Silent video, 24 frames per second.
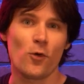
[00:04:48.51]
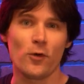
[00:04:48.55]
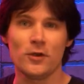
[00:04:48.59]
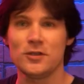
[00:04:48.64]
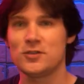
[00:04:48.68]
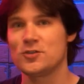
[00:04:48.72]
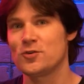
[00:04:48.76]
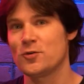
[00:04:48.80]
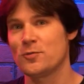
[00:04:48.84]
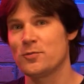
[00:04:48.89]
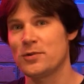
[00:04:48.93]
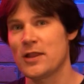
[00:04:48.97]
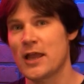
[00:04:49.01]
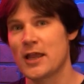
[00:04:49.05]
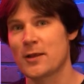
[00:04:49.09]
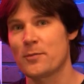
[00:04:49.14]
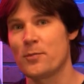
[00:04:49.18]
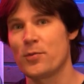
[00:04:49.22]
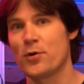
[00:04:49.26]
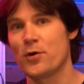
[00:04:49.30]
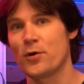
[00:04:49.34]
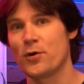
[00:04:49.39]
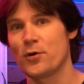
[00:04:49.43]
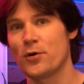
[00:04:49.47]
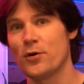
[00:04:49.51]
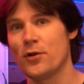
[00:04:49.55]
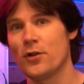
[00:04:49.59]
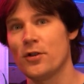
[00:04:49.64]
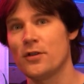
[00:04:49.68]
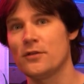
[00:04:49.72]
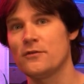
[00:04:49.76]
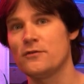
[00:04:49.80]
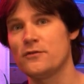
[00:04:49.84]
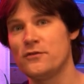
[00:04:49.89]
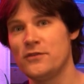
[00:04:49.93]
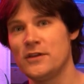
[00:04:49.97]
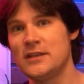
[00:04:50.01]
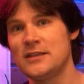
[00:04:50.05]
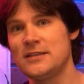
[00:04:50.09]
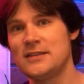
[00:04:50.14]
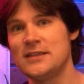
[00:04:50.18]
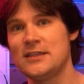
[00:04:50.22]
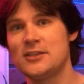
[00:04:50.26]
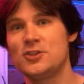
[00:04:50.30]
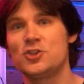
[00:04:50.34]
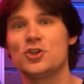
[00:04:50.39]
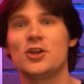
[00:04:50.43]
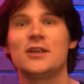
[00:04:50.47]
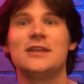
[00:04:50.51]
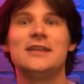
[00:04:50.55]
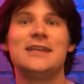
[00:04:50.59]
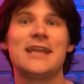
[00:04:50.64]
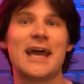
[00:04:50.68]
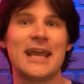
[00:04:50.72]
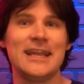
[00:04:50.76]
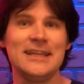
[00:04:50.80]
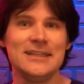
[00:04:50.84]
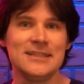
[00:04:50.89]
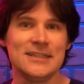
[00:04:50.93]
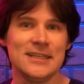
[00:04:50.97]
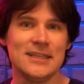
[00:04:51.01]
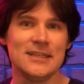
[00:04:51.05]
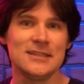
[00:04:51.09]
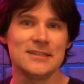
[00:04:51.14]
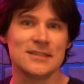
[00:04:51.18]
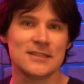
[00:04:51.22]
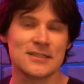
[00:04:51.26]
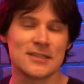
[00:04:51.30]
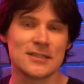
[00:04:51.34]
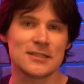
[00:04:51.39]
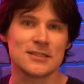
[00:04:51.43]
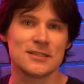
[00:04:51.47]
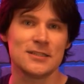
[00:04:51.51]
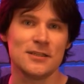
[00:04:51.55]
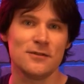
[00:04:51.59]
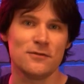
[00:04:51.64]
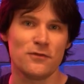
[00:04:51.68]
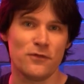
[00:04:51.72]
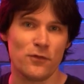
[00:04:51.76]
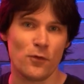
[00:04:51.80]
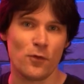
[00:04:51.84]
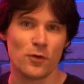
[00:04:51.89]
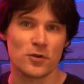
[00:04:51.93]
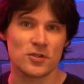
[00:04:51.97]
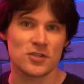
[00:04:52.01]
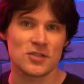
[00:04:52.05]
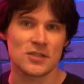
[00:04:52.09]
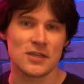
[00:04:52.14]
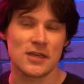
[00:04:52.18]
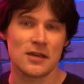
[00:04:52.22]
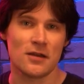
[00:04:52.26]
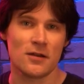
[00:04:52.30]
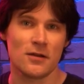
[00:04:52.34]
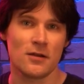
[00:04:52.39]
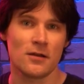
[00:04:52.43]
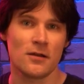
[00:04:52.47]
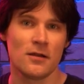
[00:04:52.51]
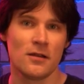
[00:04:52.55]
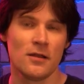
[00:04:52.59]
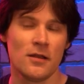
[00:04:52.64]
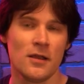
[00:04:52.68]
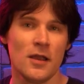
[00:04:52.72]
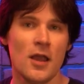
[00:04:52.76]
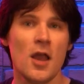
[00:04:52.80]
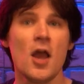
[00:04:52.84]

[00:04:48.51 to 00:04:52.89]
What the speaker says: Oyster Black Pearl vintage 1964 snare,